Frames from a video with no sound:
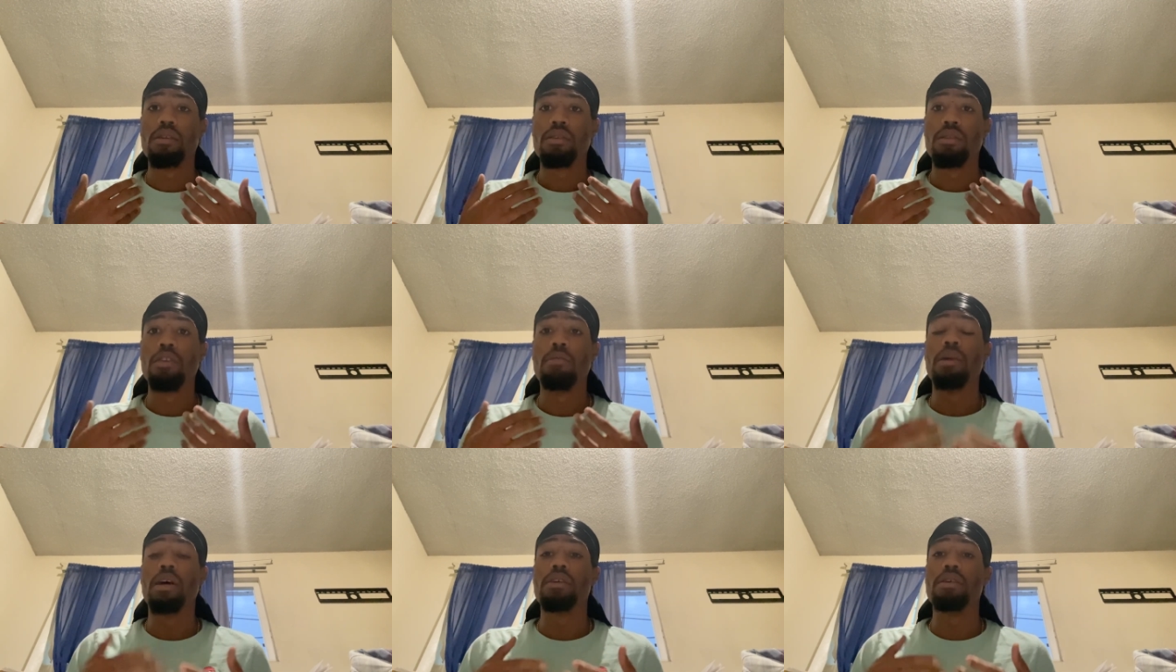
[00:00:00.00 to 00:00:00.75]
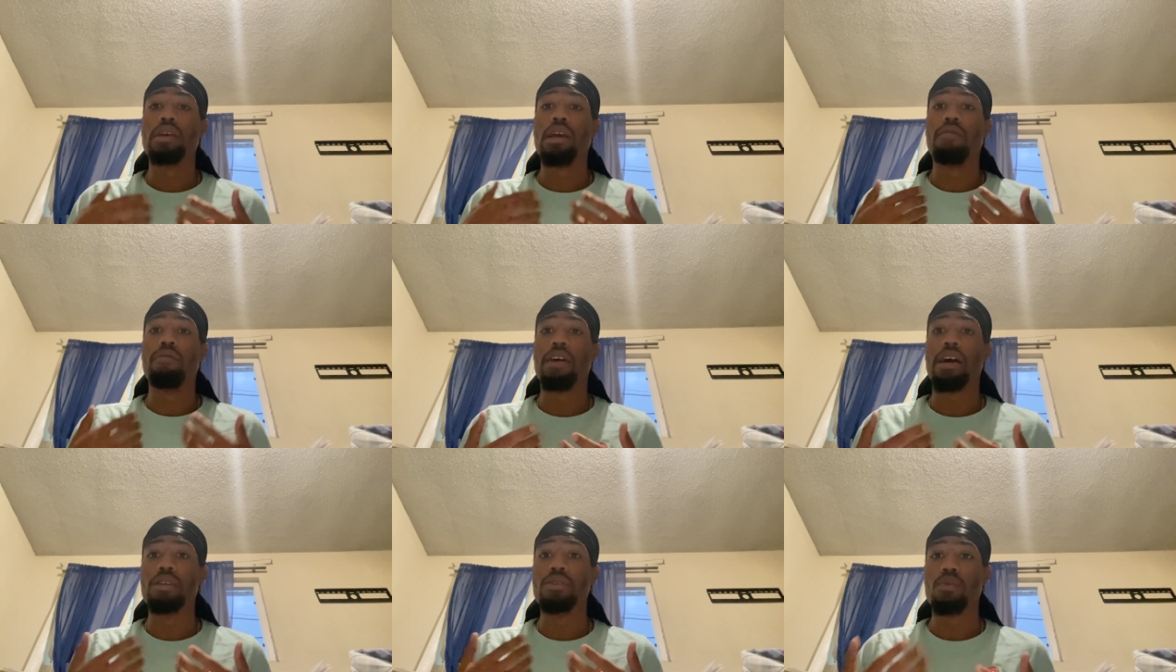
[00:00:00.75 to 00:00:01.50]
your mother and
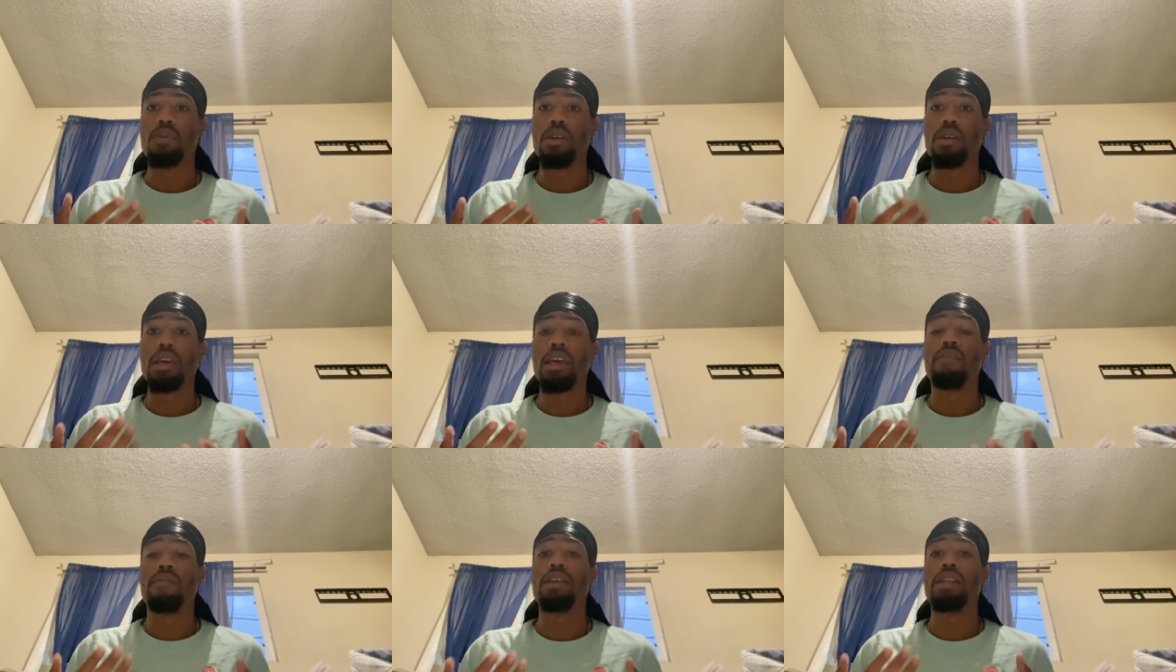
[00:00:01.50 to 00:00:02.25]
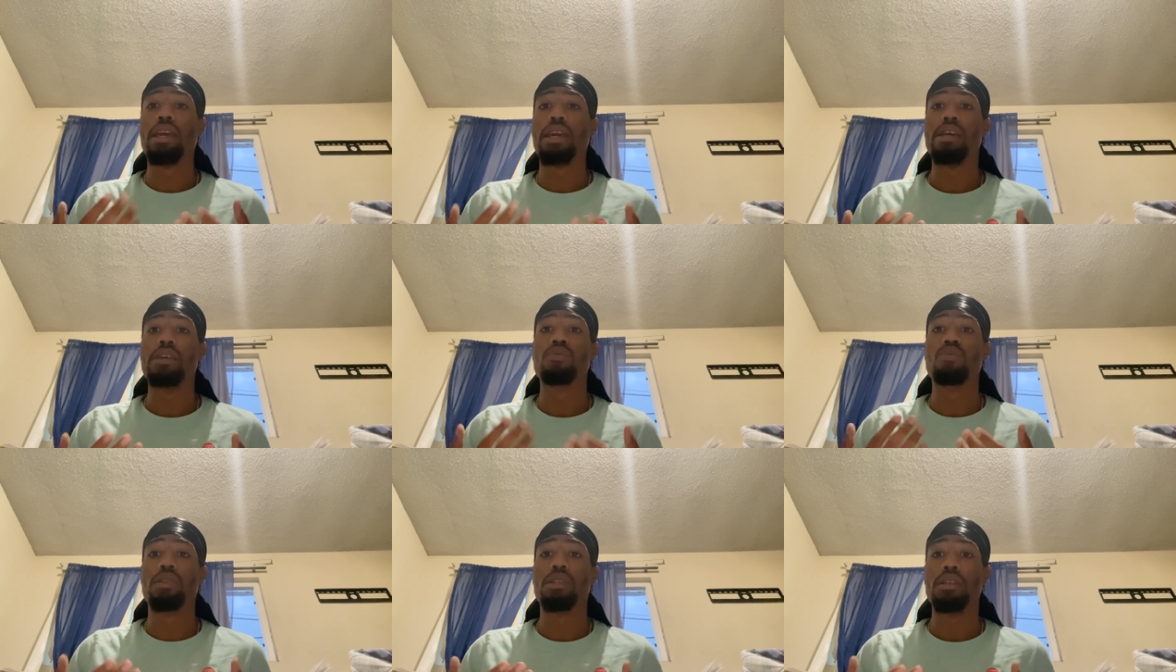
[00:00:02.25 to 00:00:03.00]
father's word if it is
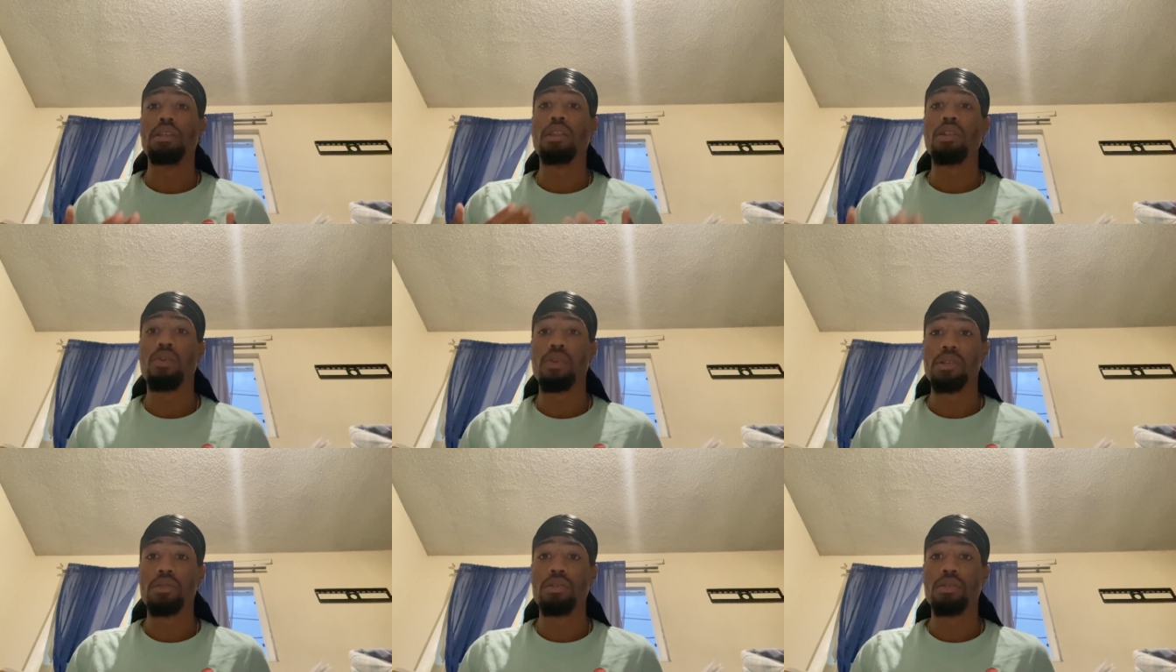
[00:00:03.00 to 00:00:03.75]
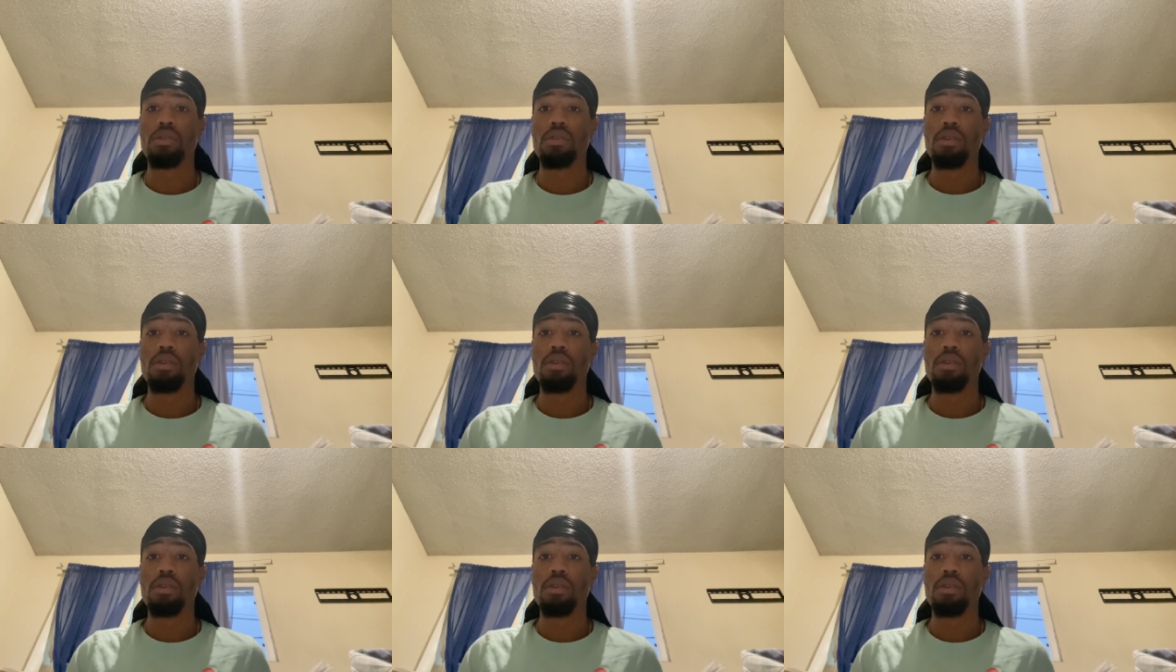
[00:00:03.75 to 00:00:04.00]
within the Lord's.